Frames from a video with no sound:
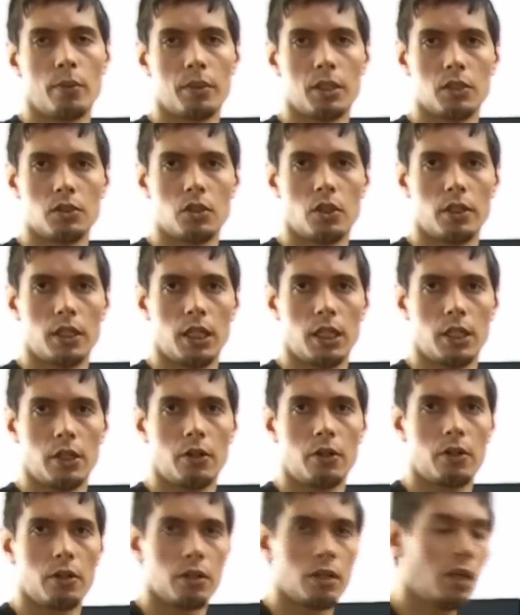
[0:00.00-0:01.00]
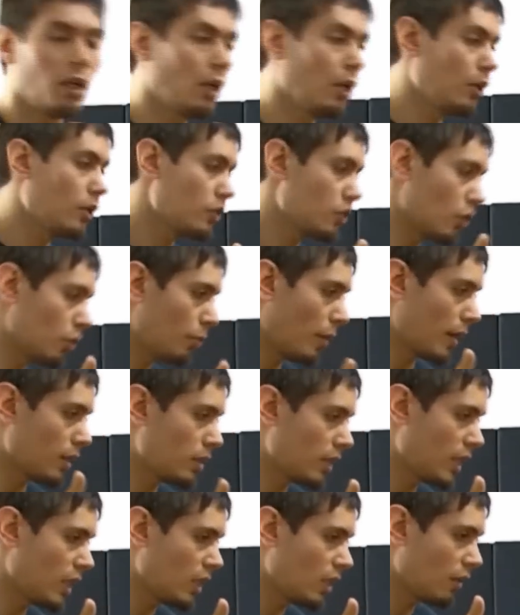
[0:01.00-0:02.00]
where I'm going to start getting hurt. So by
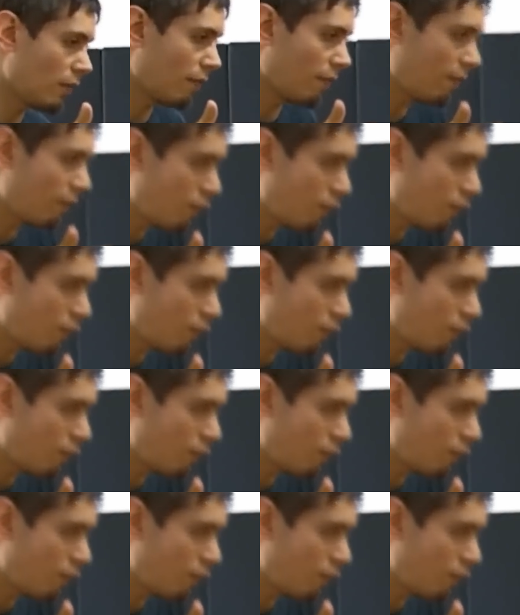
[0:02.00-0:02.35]
leaning